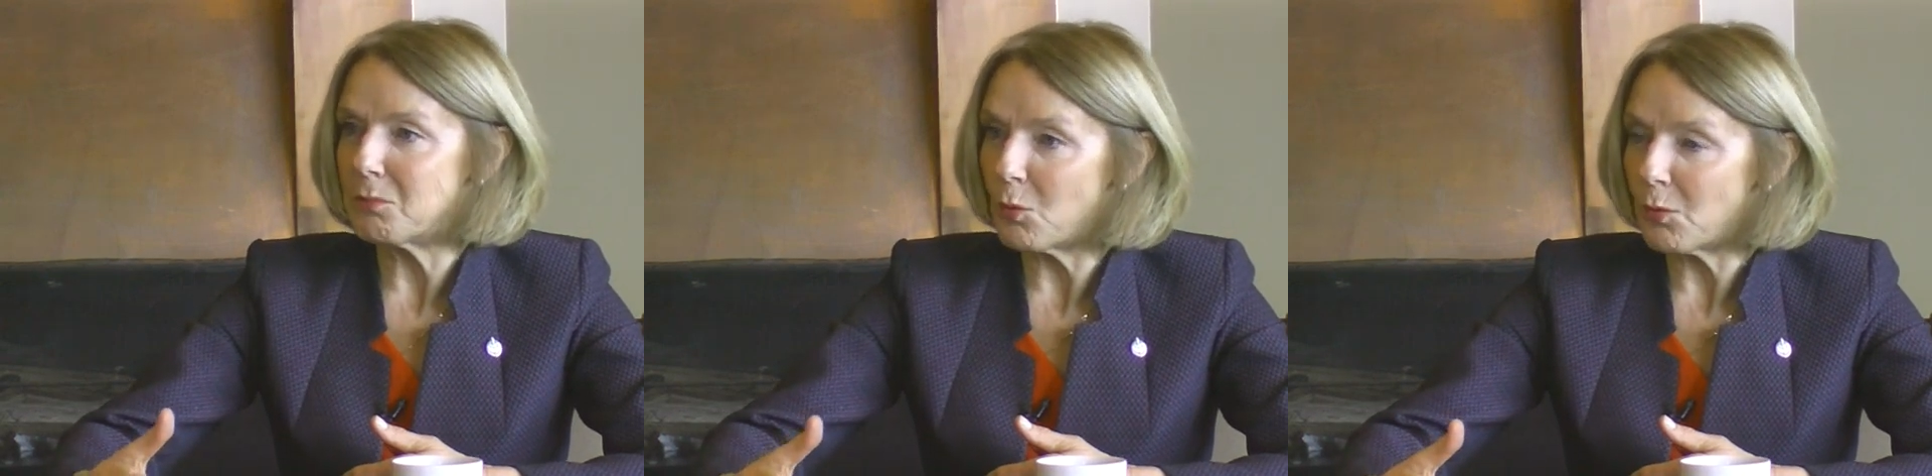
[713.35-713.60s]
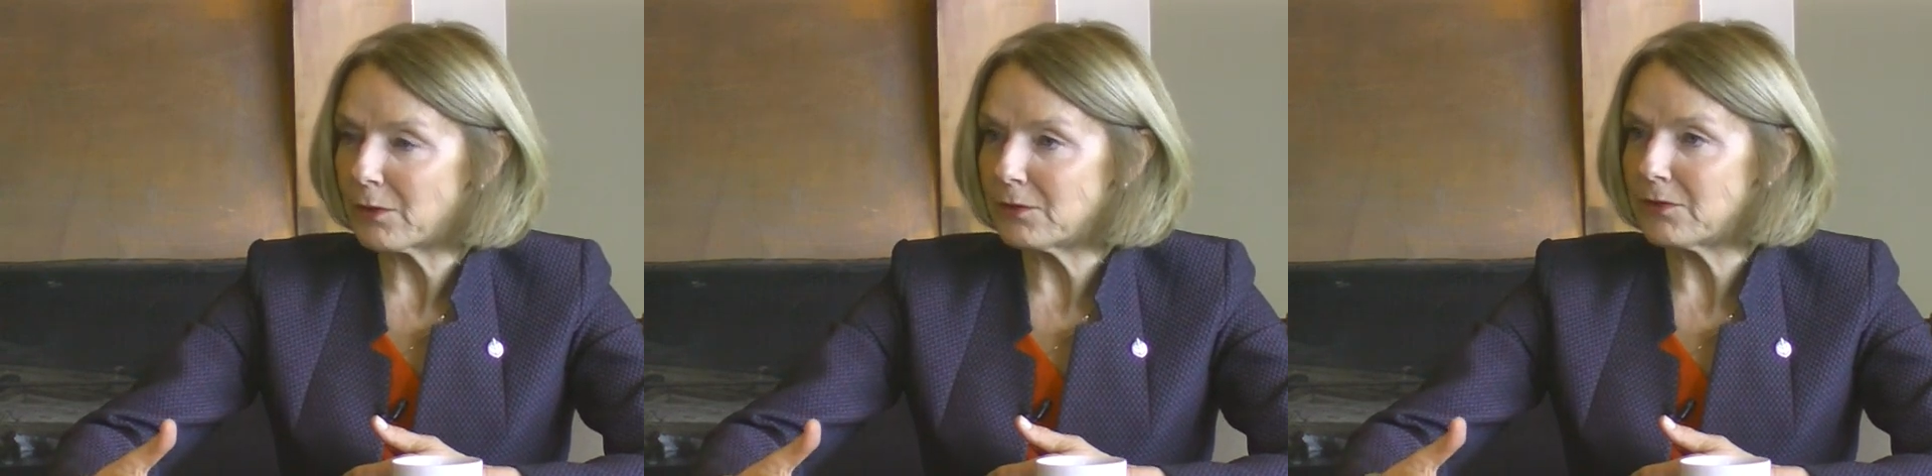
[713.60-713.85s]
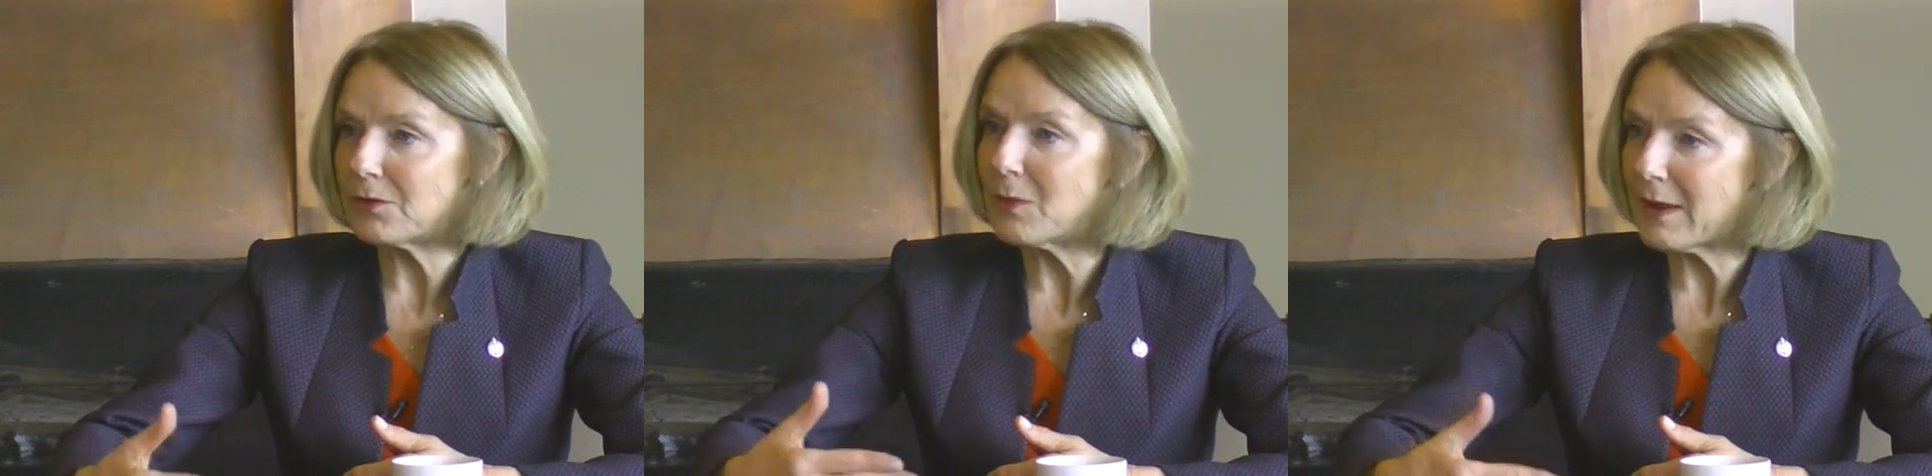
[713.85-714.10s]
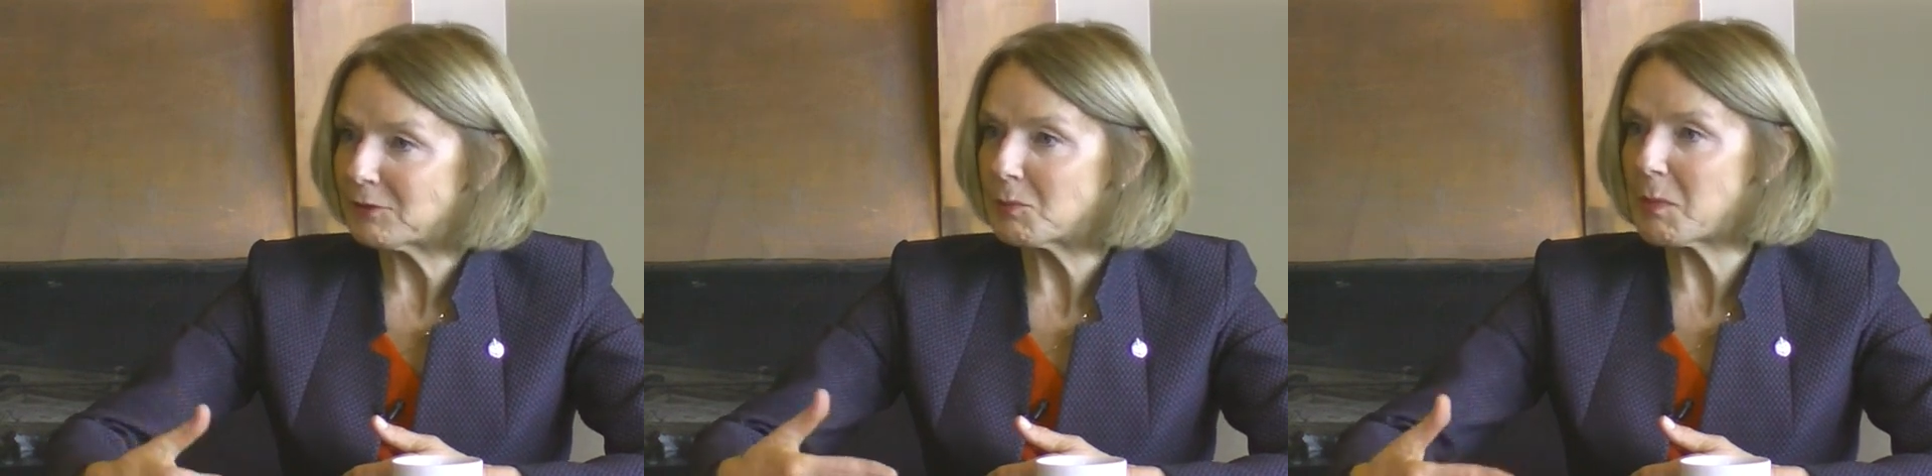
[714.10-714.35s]
boards and you
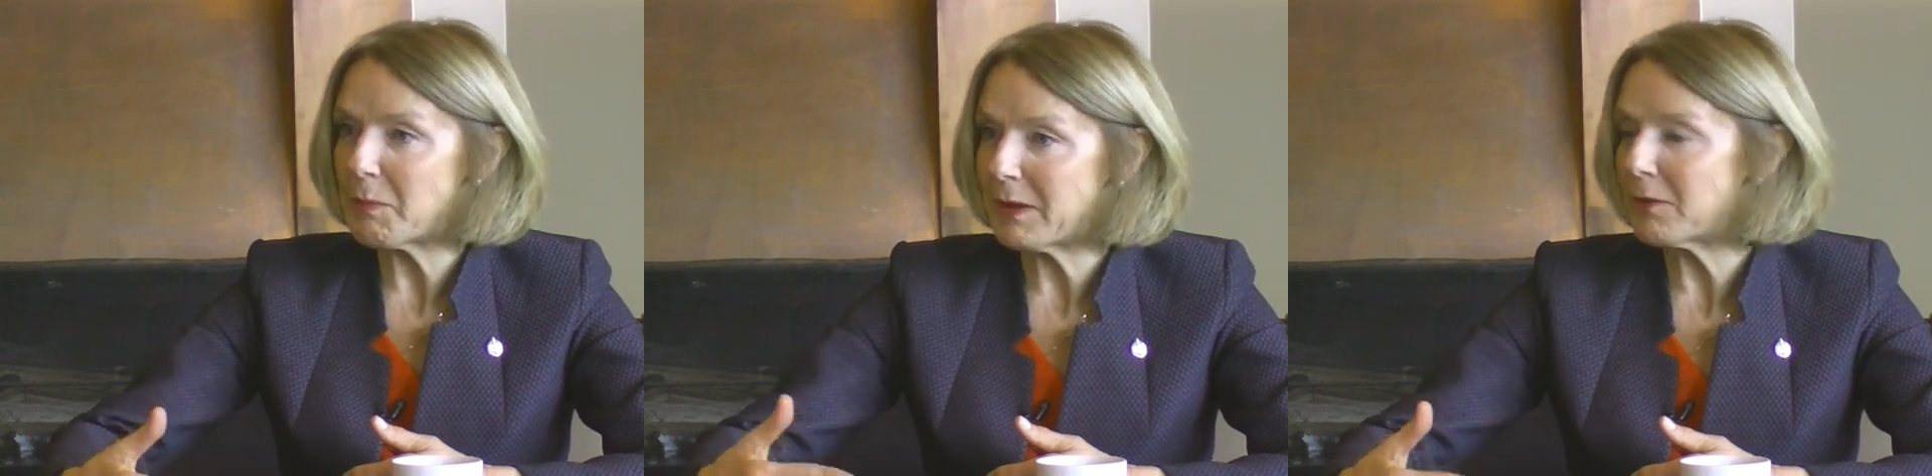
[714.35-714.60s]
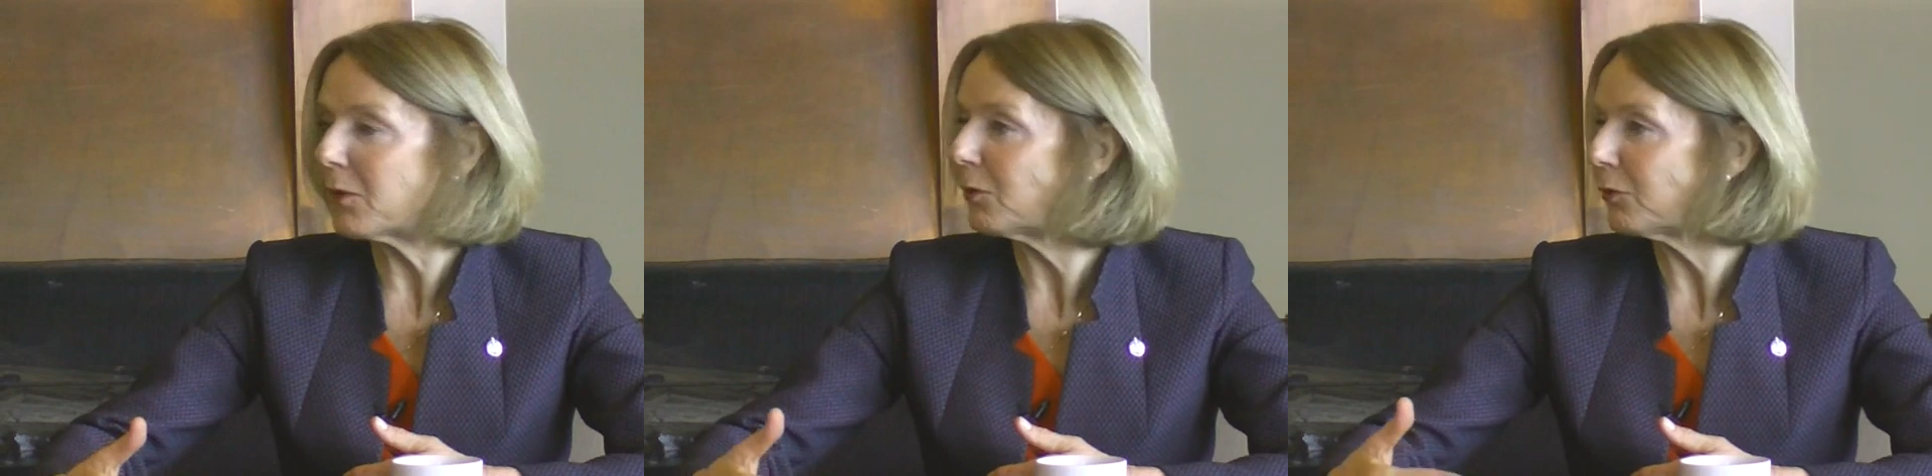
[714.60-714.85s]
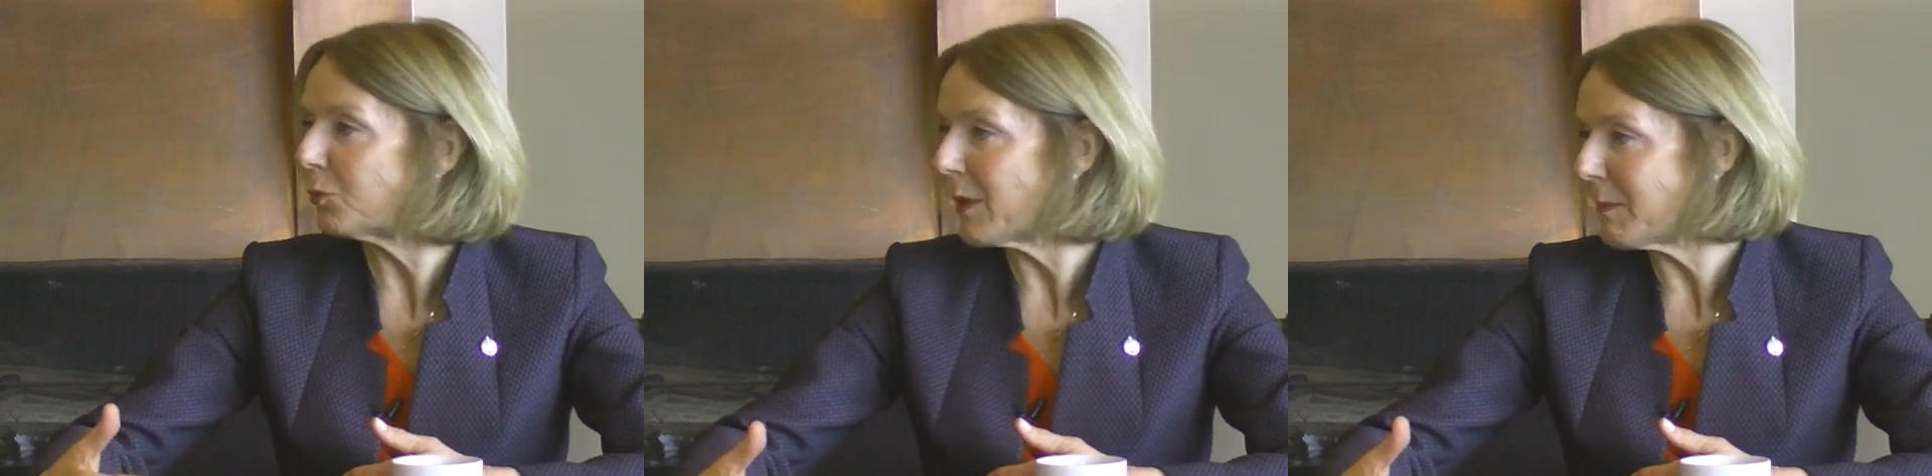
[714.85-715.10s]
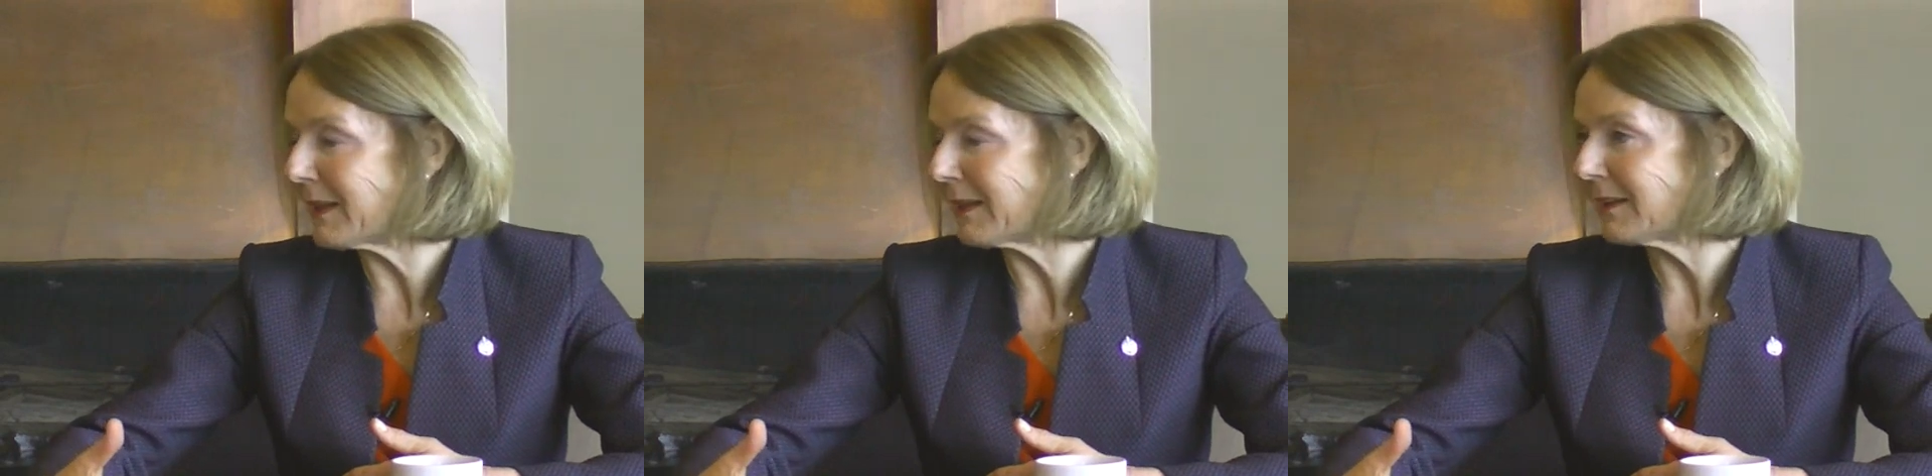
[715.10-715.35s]
have to prepare those
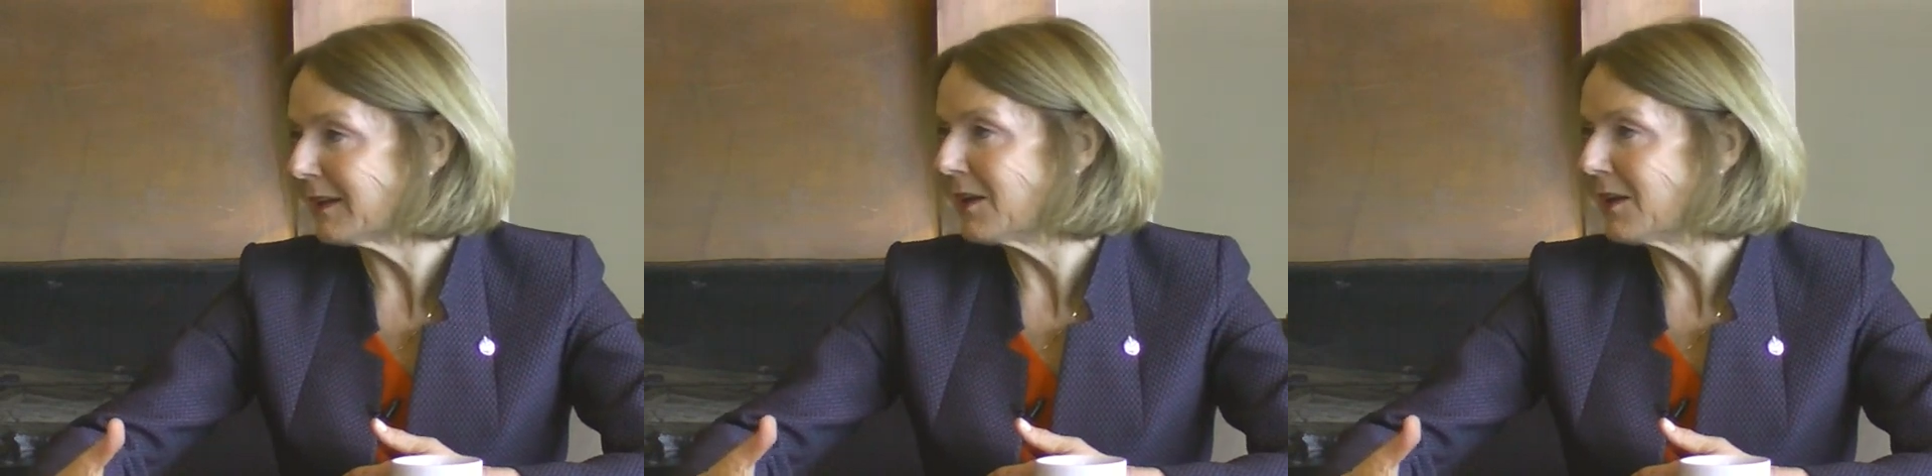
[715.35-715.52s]
women